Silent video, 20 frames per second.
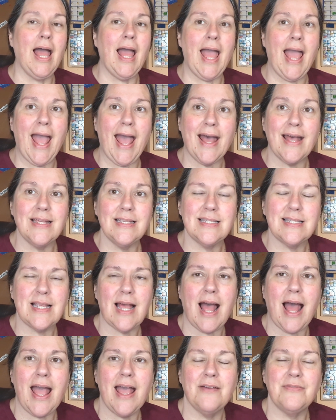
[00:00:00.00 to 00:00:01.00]
as
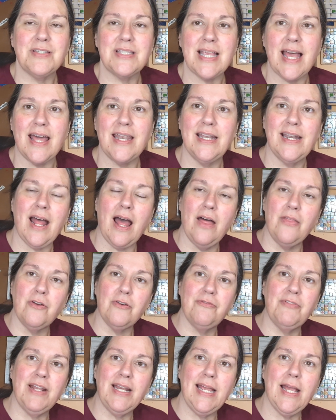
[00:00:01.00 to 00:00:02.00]
I have said in
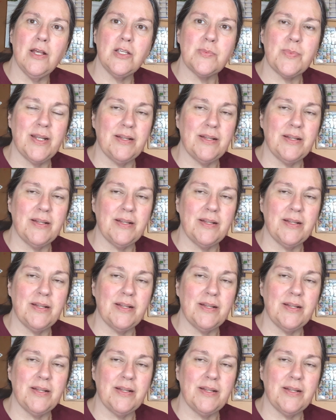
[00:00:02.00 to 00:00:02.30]
other videos,